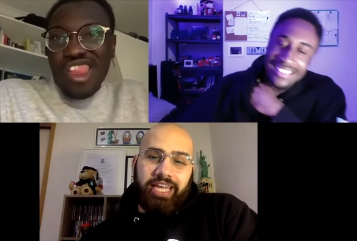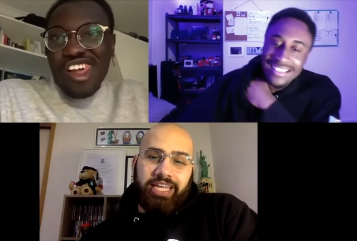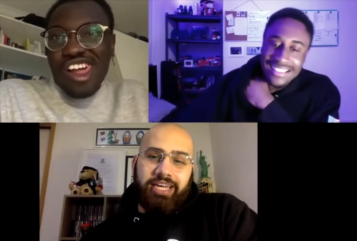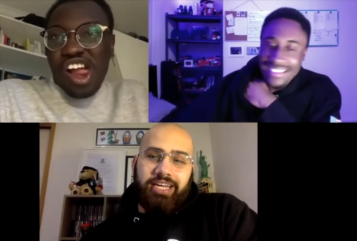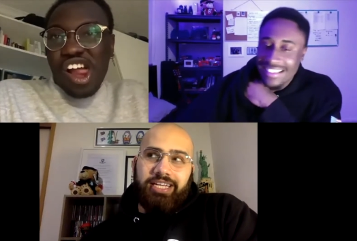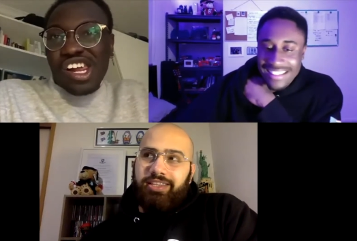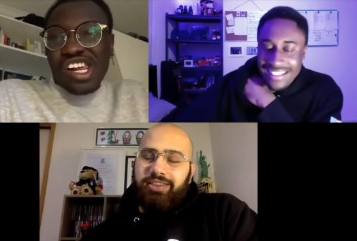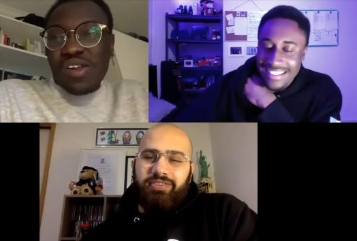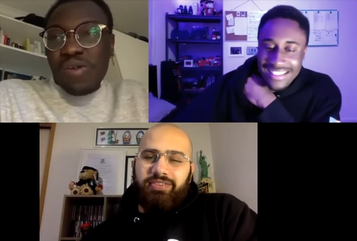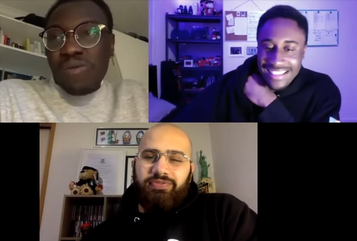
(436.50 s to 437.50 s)
Speaker 1: like
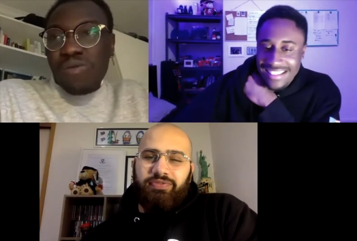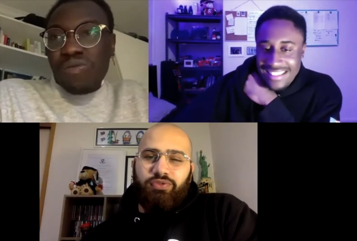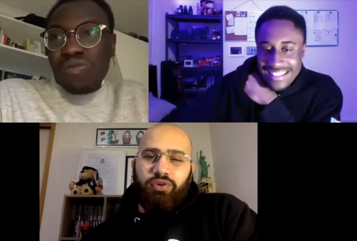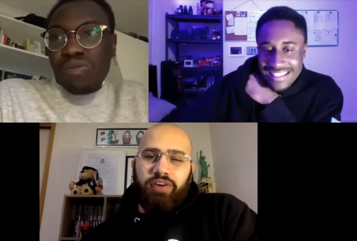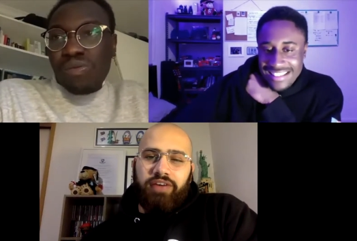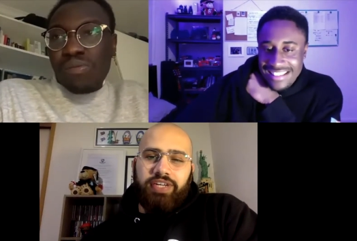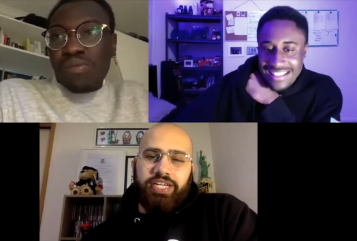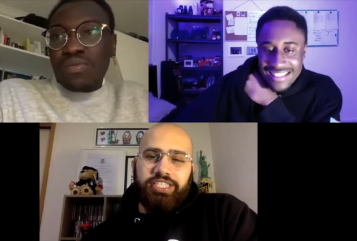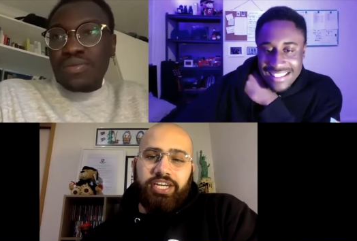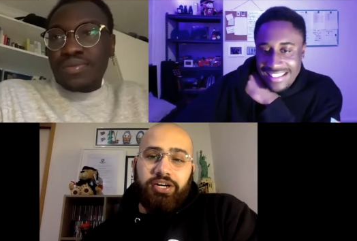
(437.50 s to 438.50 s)
four or five
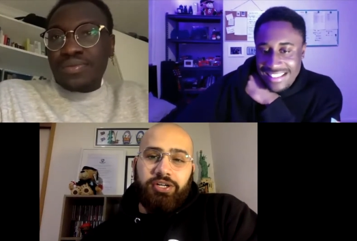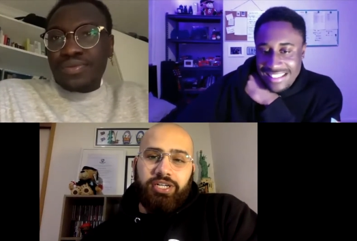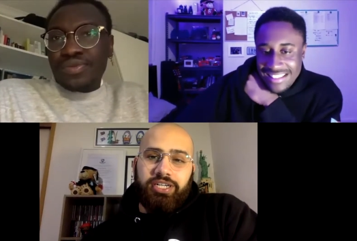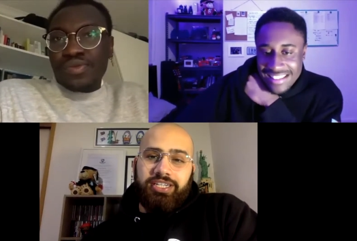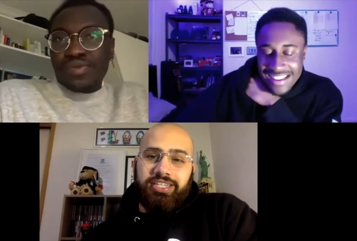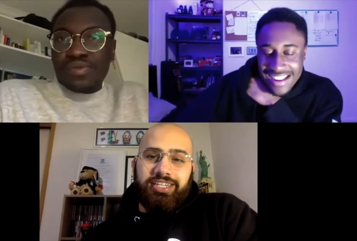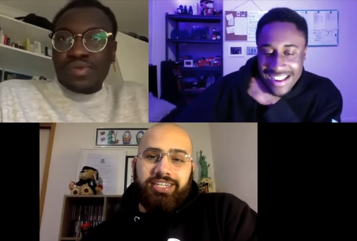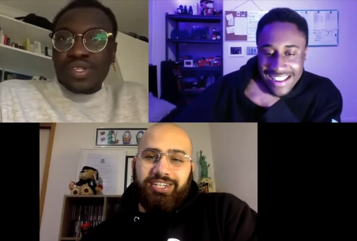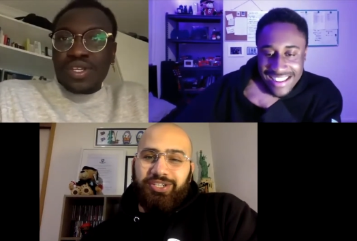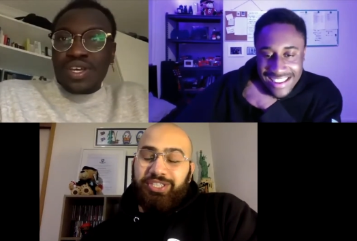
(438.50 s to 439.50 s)
days ago?
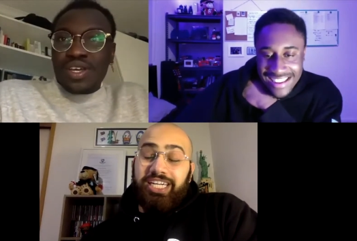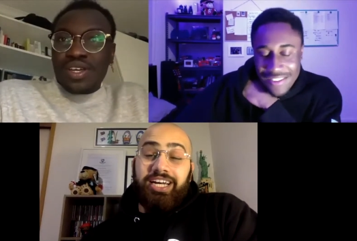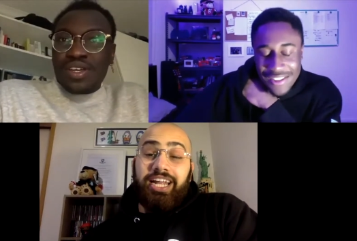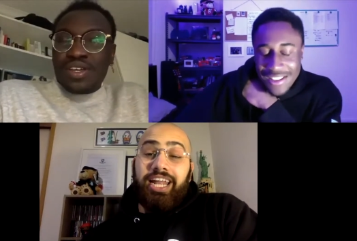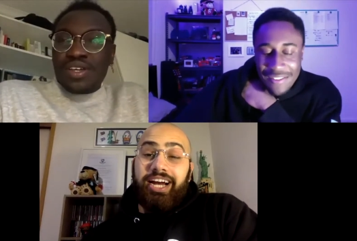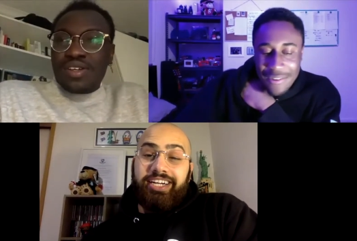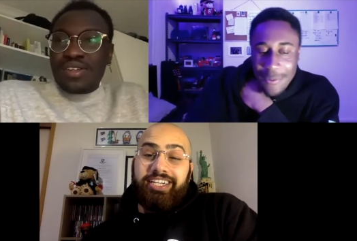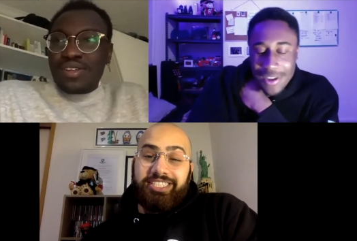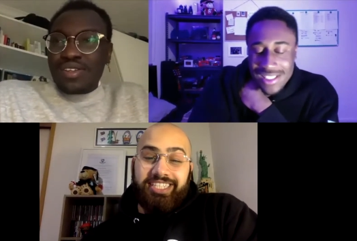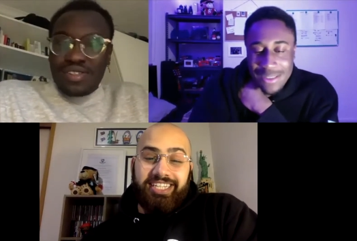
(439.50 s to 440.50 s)
Speaker 2: Nah. I've only ever
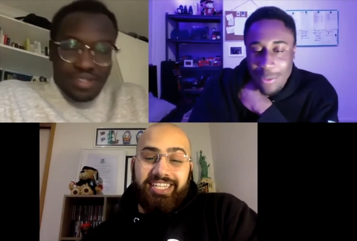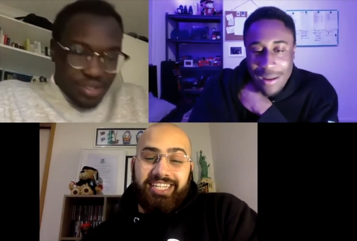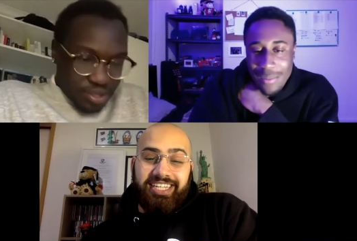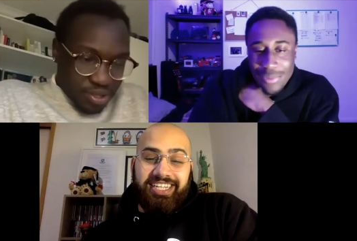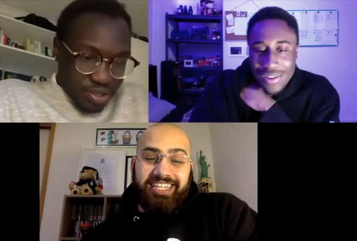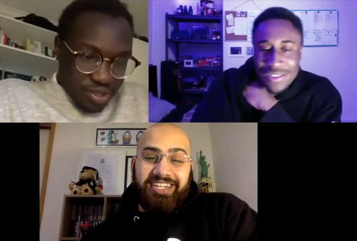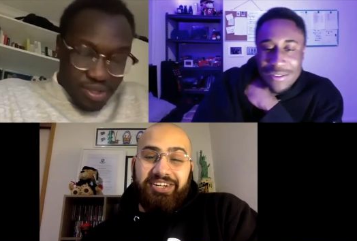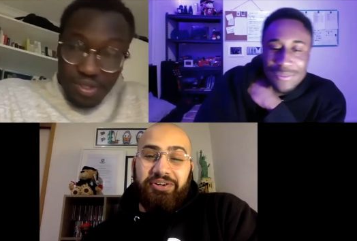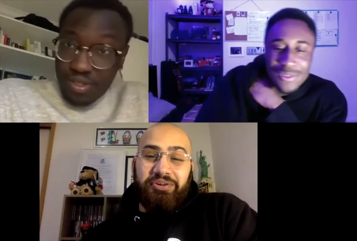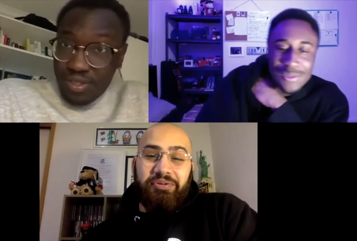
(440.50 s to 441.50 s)
watched one press
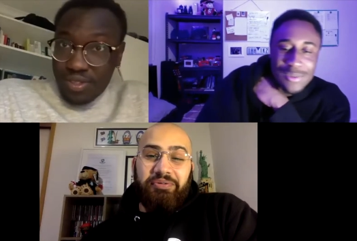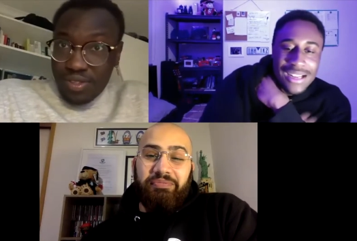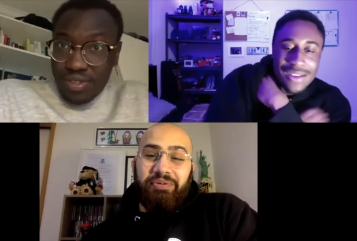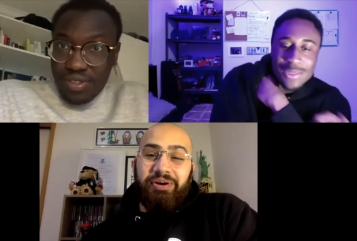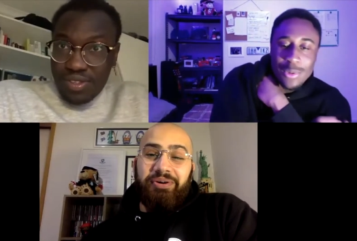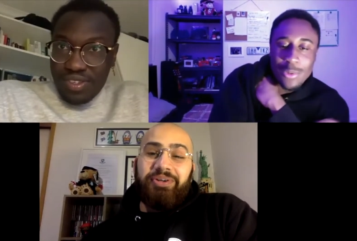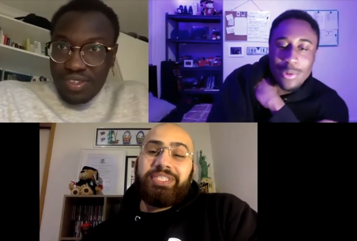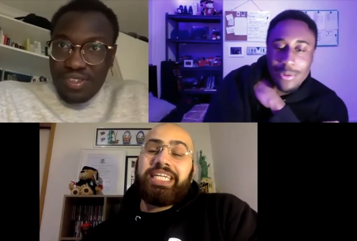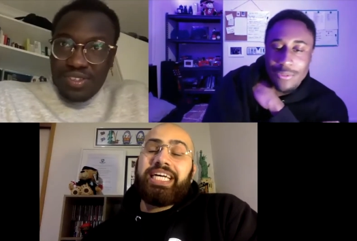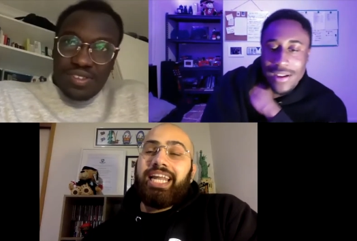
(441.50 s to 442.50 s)
conference, but that was,
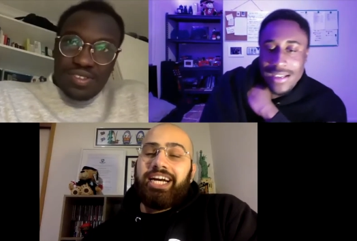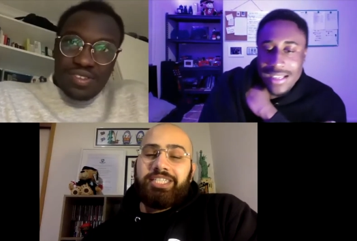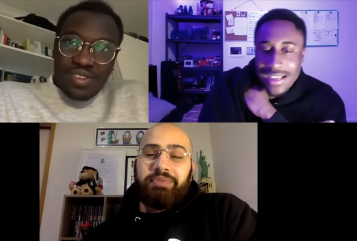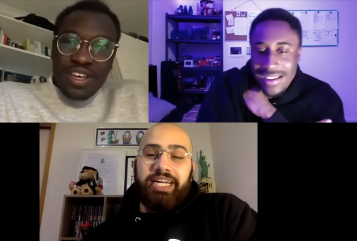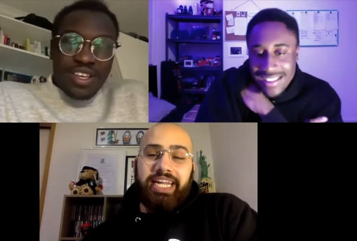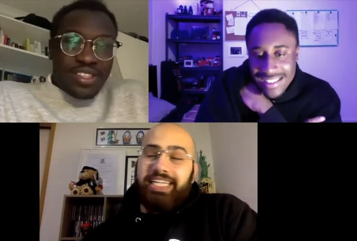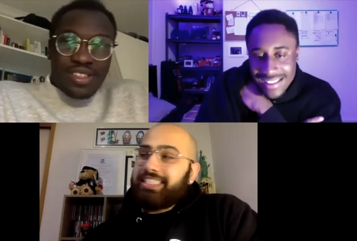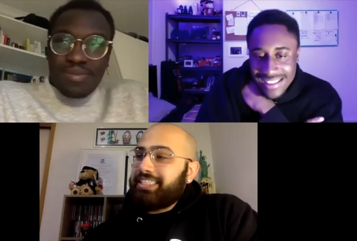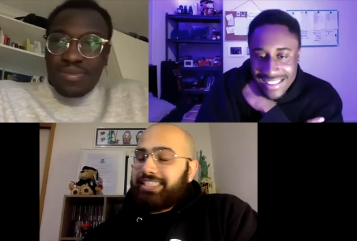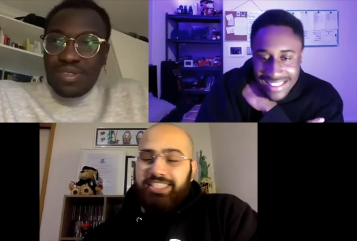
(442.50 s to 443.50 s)
was hilarious.
Speaker 1: My
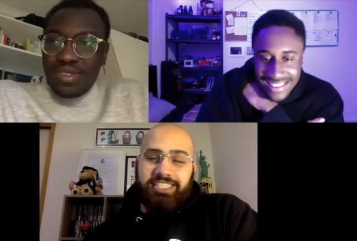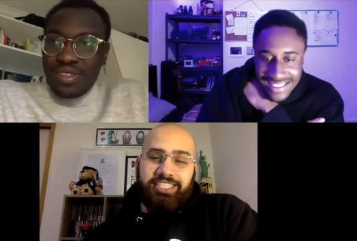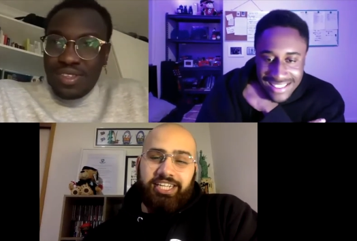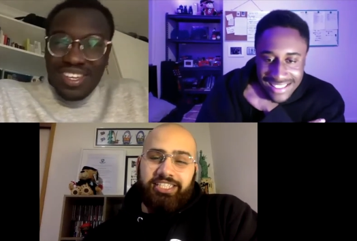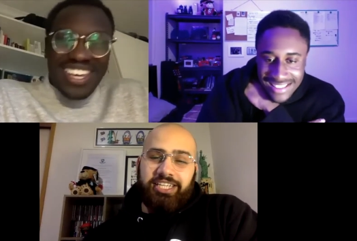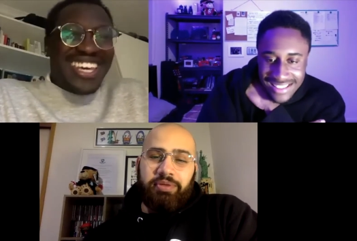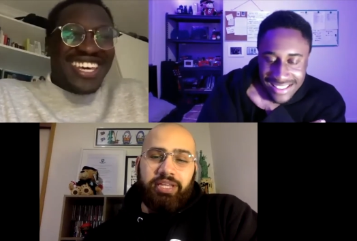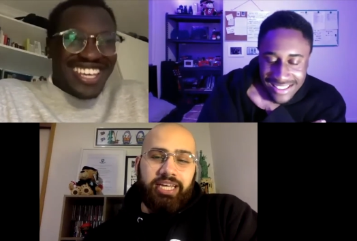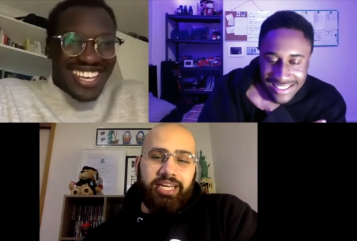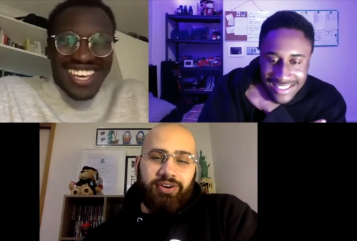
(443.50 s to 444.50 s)
dad sent the
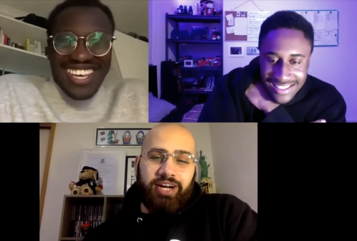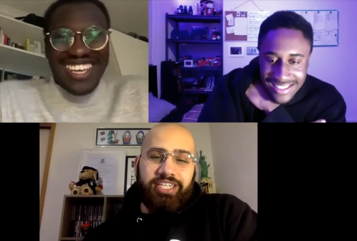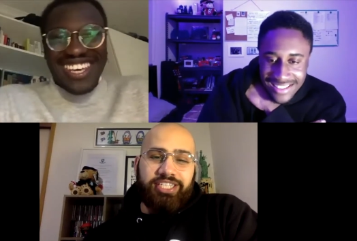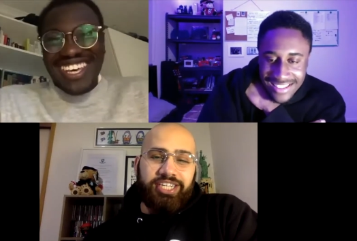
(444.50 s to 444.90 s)
link, right?